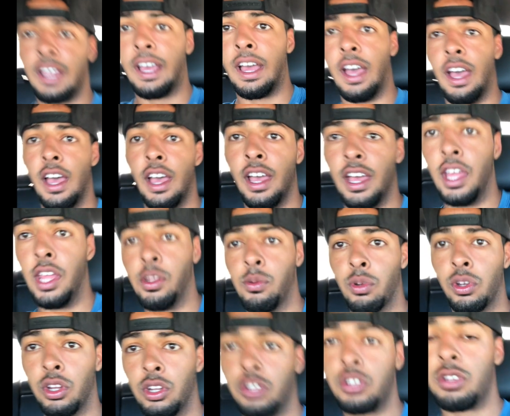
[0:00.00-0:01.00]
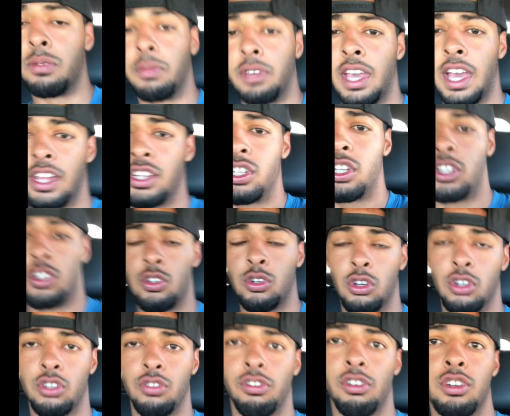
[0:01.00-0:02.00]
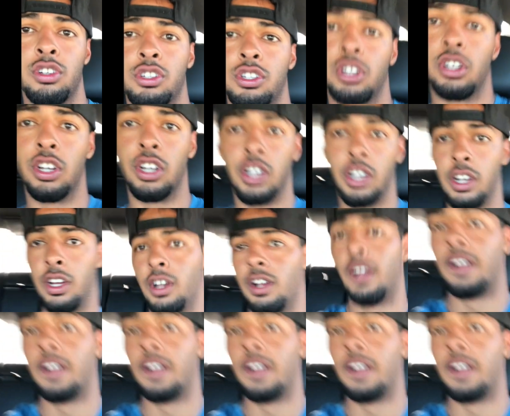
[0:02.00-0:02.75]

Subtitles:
and we're gonna do some catching drills for sure,